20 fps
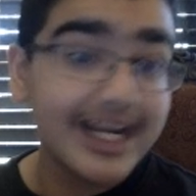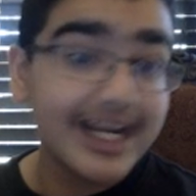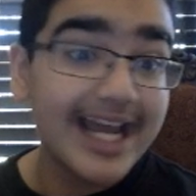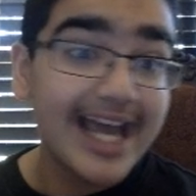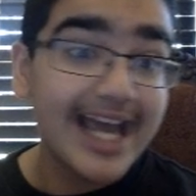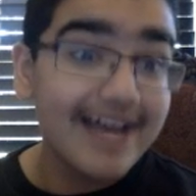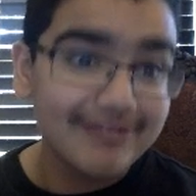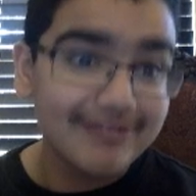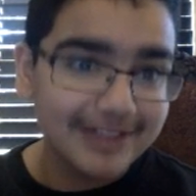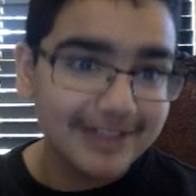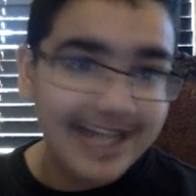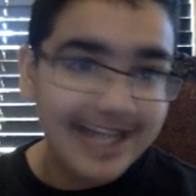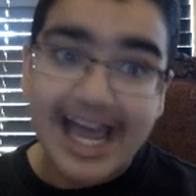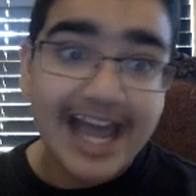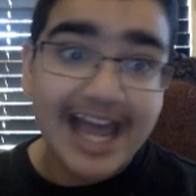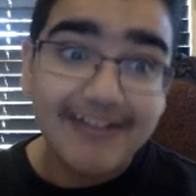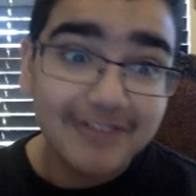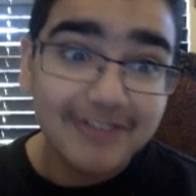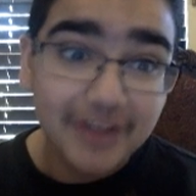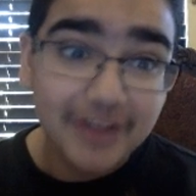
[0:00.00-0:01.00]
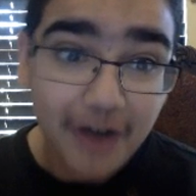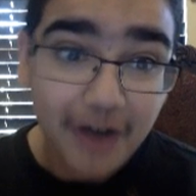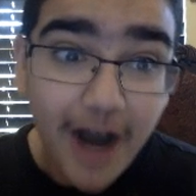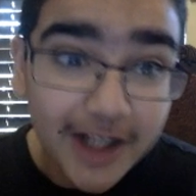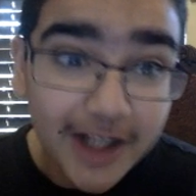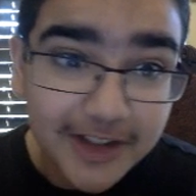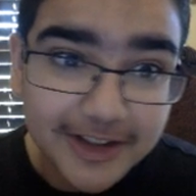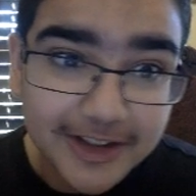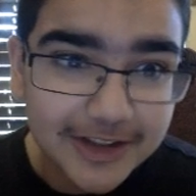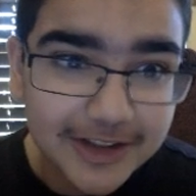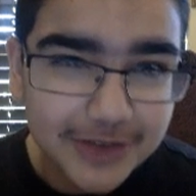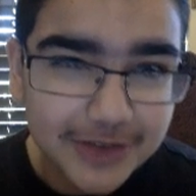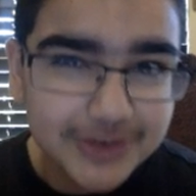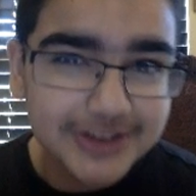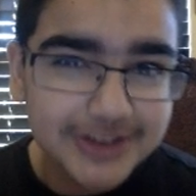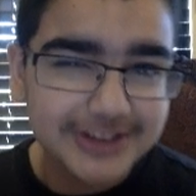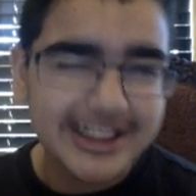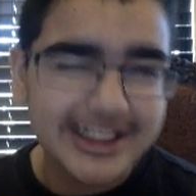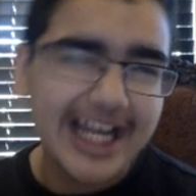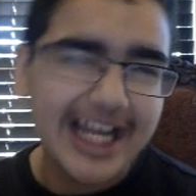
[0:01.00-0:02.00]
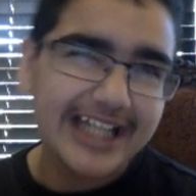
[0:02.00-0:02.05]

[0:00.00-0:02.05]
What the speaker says: I haven't gone on a losing streak.